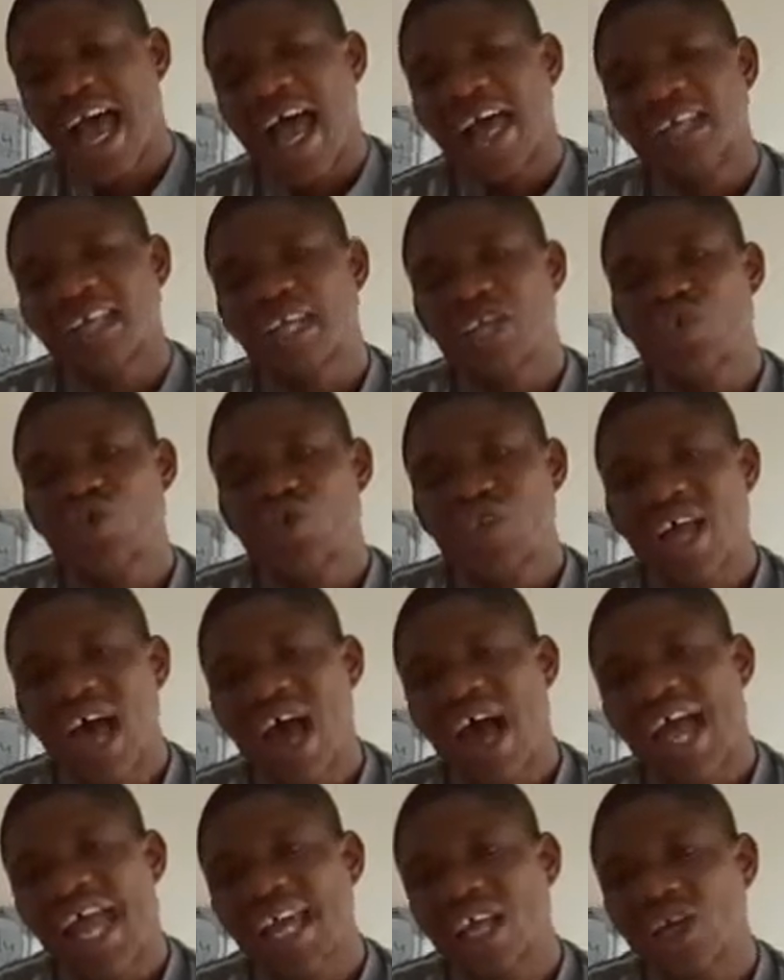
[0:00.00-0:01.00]
and then you
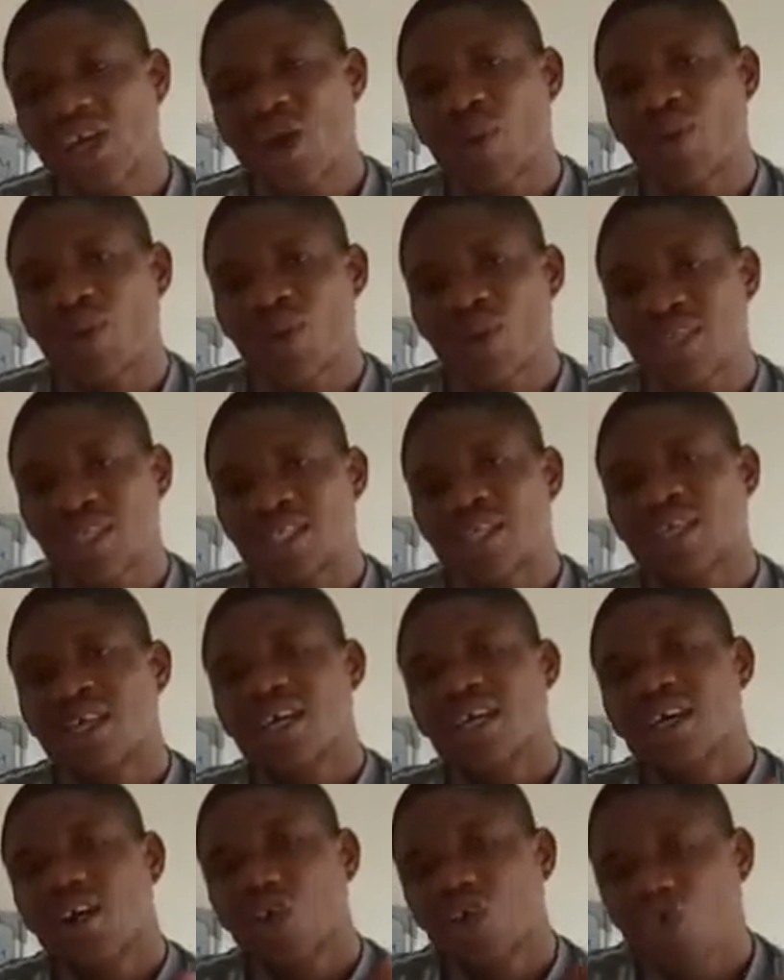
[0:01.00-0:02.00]
now end up with
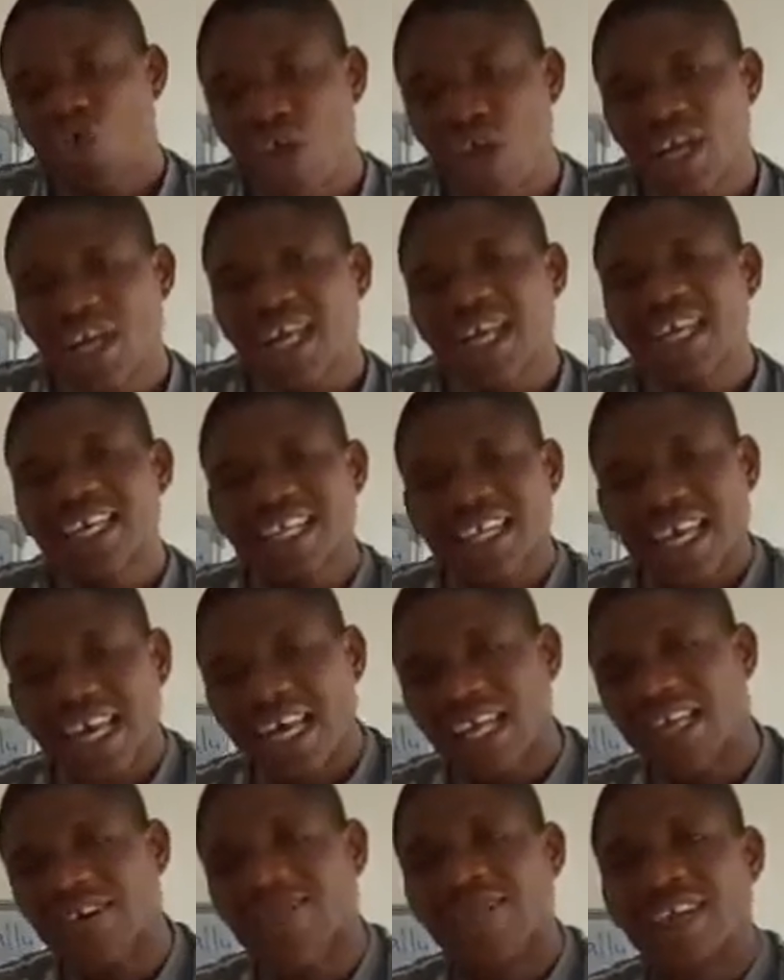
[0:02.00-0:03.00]
chronically
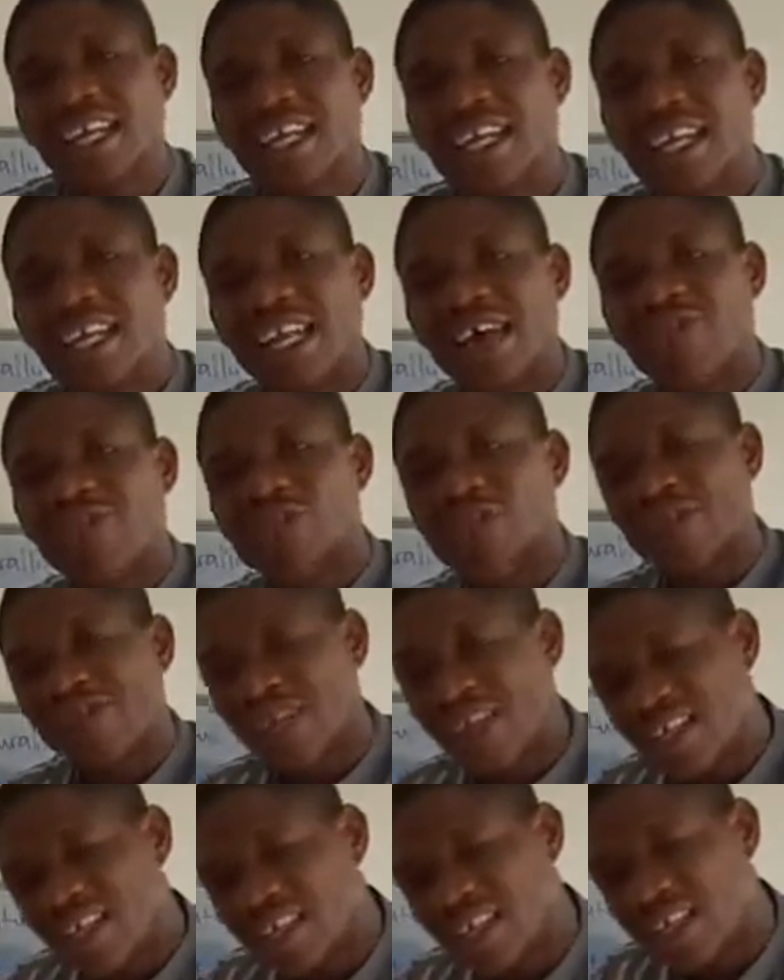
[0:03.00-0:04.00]
elevated levels of
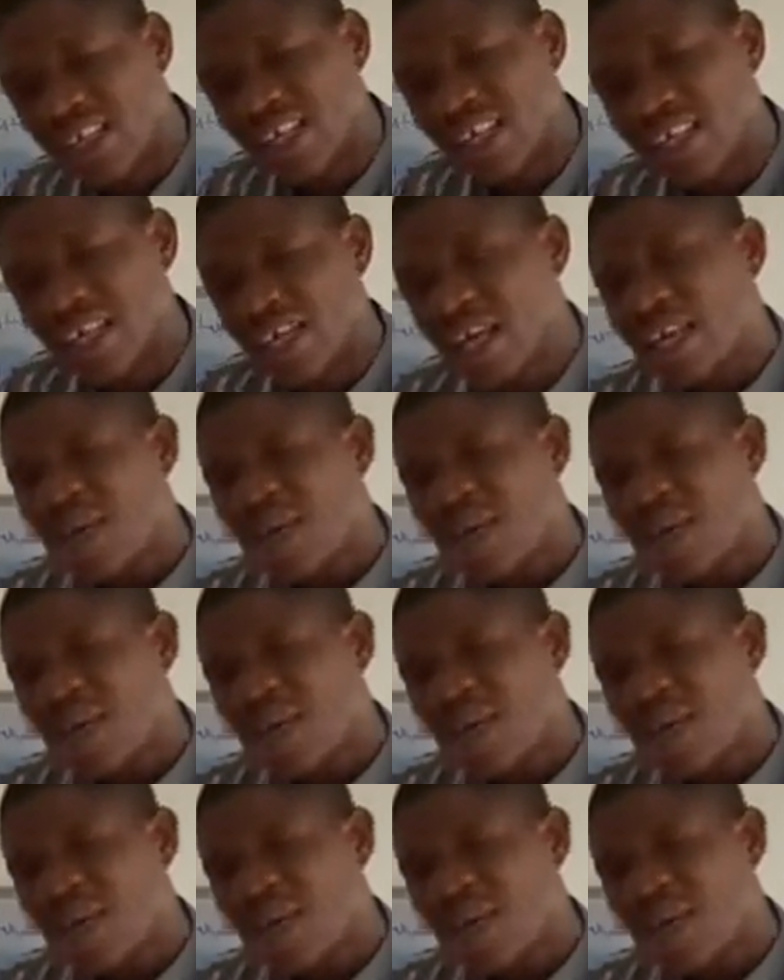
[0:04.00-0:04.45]
insulin.